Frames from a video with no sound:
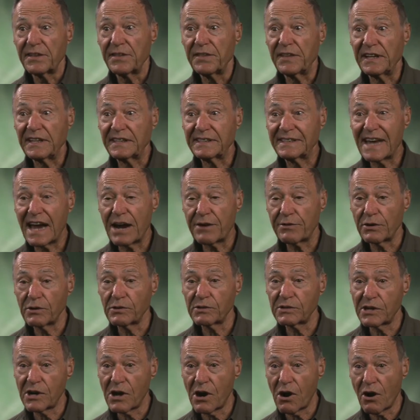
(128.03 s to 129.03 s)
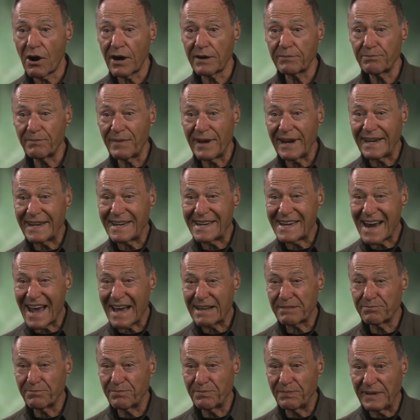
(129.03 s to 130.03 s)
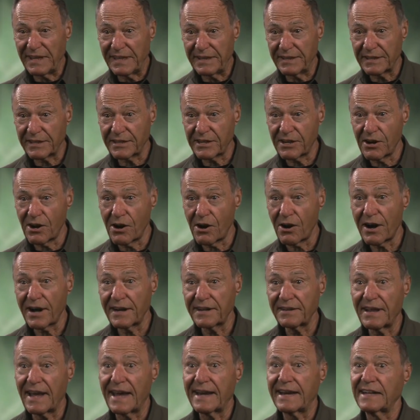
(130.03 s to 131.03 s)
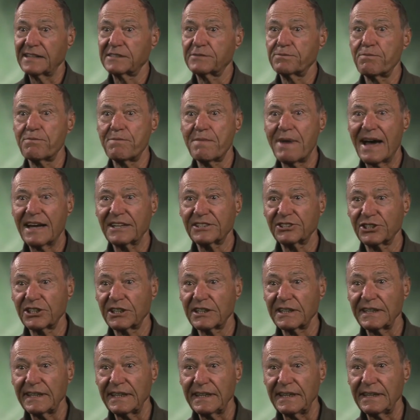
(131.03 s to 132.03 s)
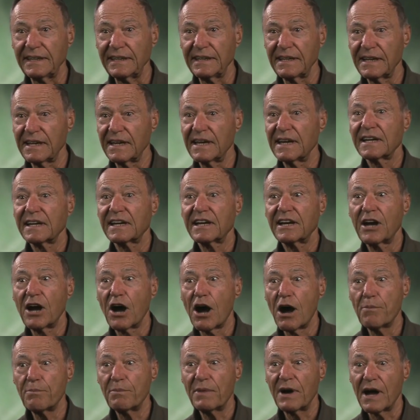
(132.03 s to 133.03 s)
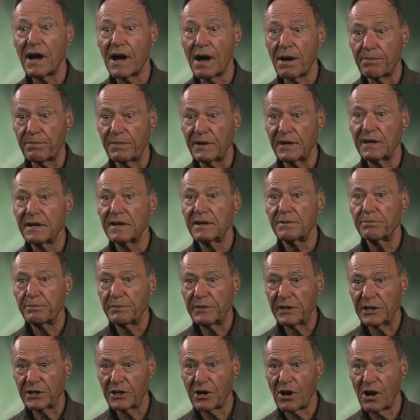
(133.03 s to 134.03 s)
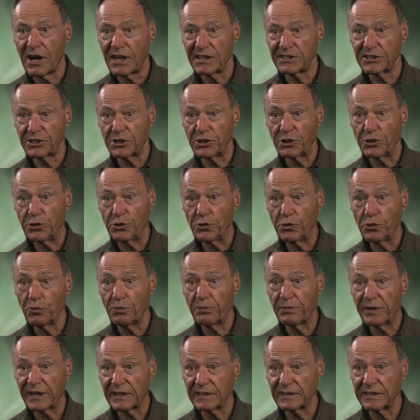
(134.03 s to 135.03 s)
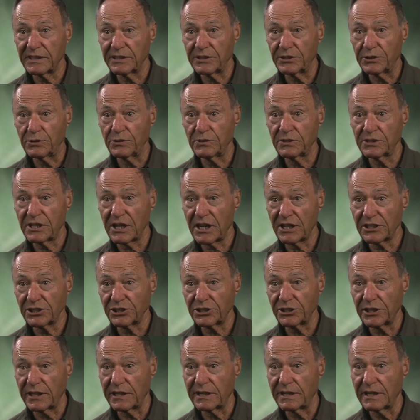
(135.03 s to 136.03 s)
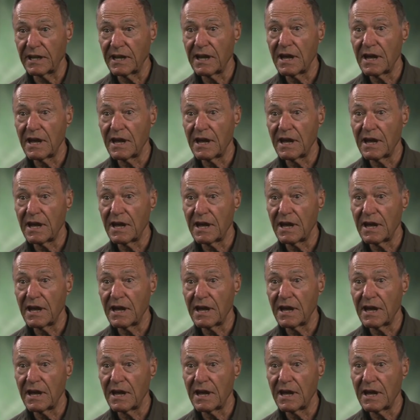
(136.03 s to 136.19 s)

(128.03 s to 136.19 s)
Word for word: the tarot card may not be the card that has magically come up because you picked it, you touched it.